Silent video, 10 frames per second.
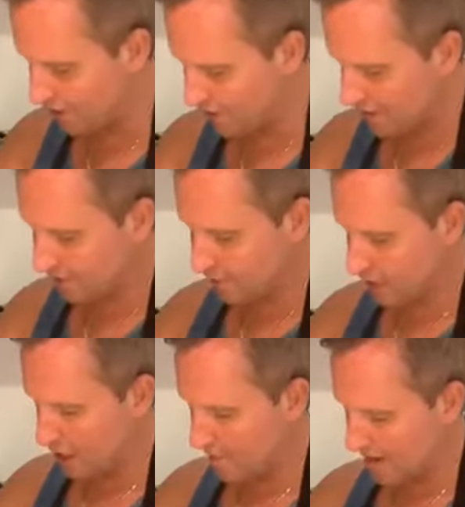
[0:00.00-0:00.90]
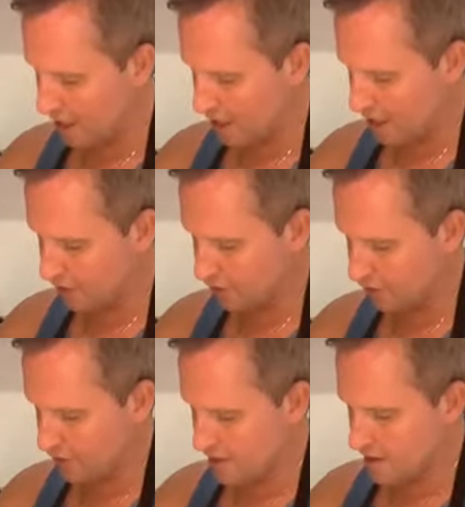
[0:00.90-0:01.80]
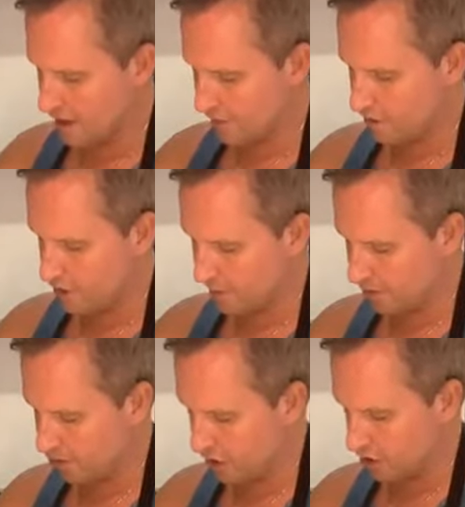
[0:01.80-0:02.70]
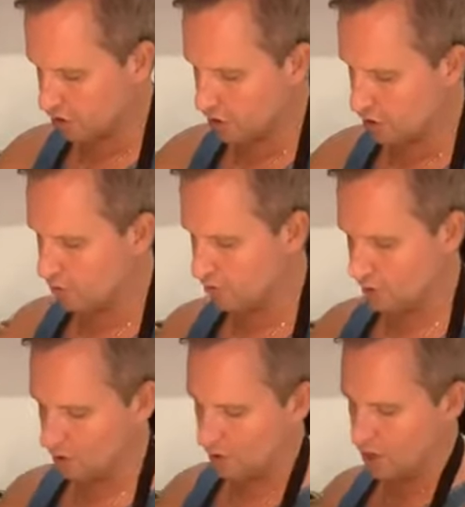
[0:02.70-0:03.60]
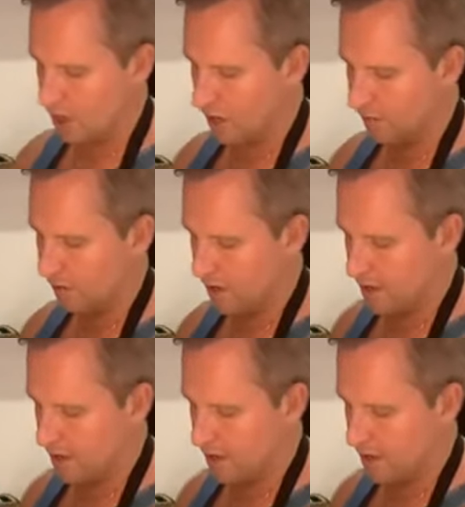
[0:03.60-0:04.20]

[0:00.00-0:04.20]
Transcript: for so many years, I've come across all sorts of